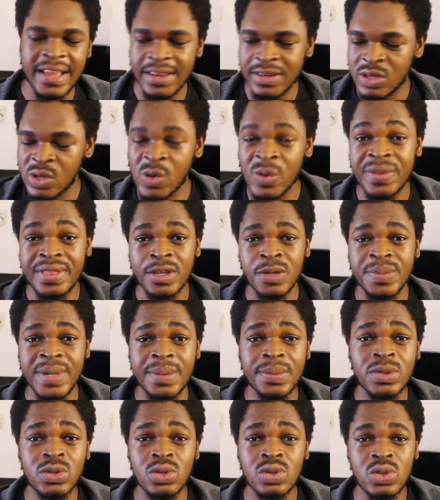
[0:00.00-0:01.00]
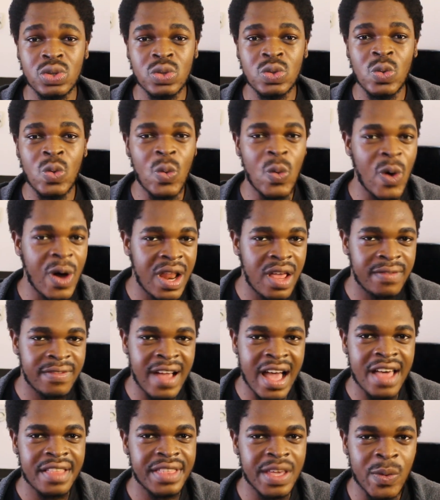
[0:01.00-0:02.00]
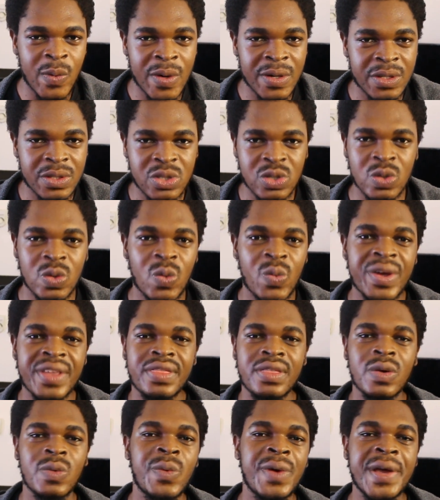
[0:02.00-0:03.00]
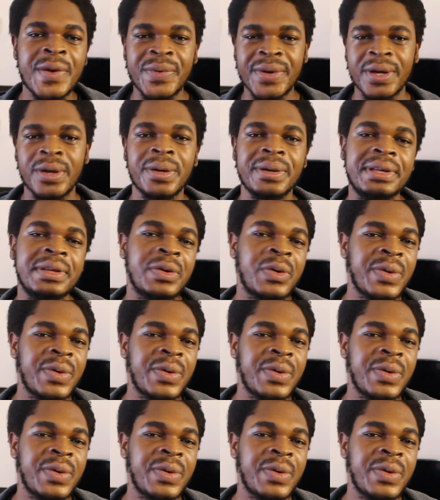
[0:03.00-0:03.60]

So they'll be able to do whatever they want to do with the way we're going,